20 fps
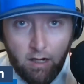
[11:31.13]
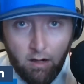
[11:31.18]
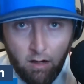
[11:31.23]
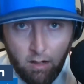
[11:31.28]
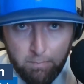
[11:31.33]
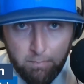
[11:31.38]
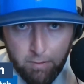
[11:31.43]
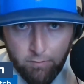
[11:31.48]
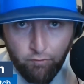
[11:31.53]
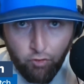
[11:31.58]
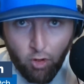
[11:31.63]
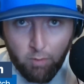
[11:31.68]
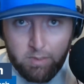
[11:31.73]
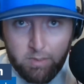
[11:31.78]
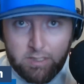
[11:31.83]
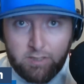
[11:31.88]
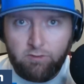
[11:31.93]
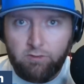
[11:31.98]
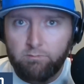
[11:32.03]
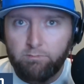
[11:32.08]
There are
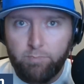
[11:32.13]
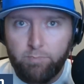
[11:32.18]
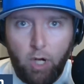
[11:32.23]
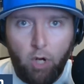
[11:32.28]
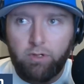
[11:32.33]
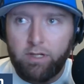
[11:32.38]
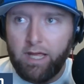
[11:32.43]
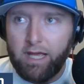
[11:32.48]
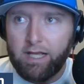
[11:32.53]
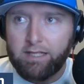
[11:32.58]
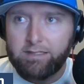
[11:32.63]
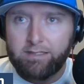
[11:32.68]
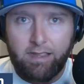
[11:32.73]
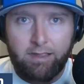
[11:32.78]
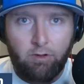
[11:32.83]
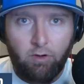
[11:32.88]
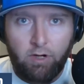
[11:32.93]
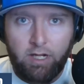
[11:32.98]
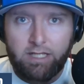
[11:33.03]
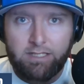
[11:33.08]
performances from Bo Nix
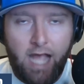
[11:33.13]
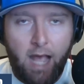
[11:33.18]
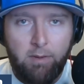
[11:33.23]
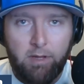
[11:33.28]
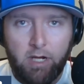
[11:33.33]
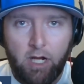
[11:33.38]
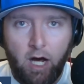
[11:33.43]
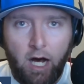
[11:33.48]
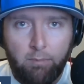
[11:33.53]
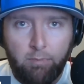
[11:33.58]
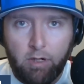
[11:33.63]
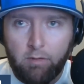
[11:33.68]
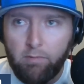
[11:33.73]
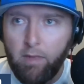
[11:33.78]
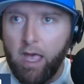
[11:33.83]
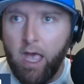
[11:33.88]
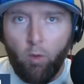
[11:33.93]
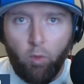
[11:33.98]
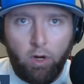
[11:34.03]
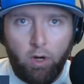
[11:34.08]
during his time at Auburn
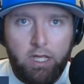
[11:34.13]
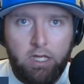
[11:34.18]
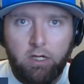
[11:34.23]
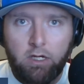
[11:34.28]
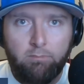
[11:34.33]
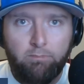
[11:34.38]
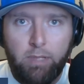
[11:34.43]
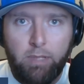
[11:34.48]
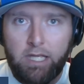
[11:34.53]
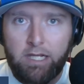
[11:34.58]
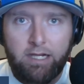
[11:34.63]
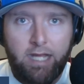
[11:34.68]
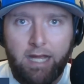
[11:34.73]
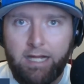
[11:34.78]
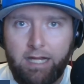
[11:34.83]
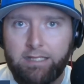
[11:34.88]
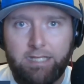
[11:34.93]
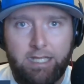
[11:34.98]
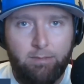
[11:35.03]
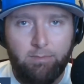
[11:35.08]
where he could have beaten
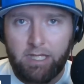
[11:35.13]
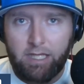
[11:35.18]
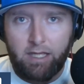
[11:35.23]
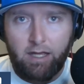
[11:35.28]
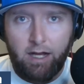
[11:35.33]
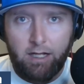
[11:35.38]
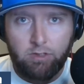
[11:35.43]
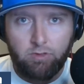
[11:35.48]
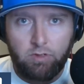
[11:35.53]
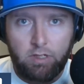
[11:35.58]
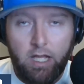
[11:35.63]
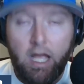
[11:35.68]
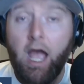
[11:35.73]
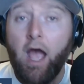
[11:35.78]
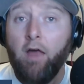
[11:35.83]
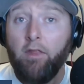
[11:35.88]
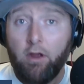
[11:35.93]
any team in the country.